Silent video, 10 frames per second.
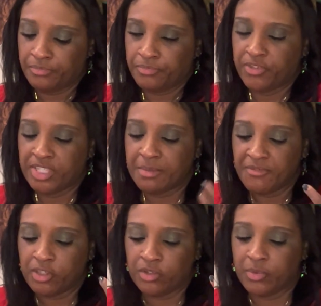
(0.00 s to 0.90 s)
For some of
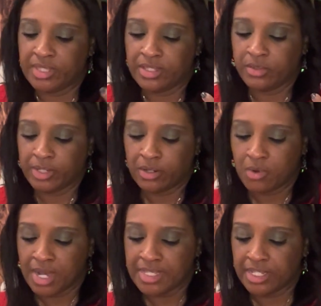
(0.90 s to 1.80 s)
you with the Three of
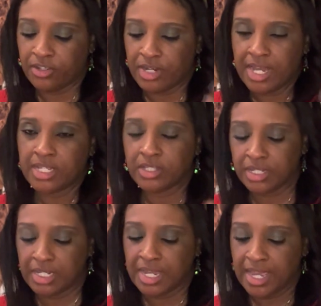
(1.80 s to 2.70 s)
Wands, like you're kind of
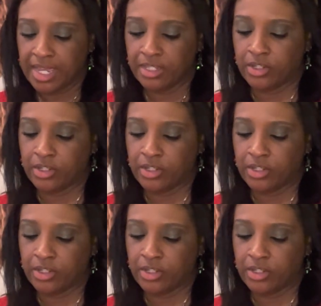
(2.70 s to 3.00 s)
looking at,